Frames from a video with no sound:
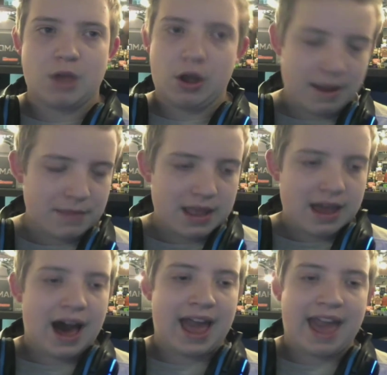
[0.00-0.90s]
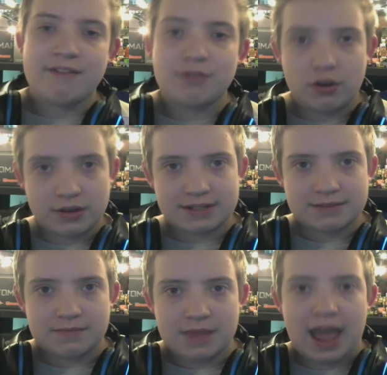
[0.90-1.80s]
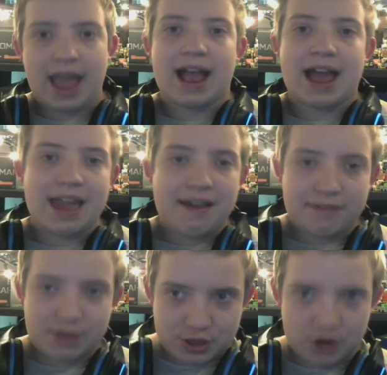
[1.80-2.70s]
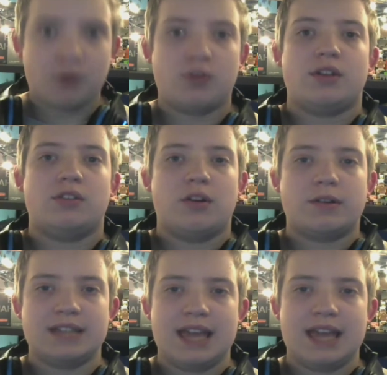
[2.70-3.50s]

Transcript: Alright? I have looked, and I have thoroughly looked.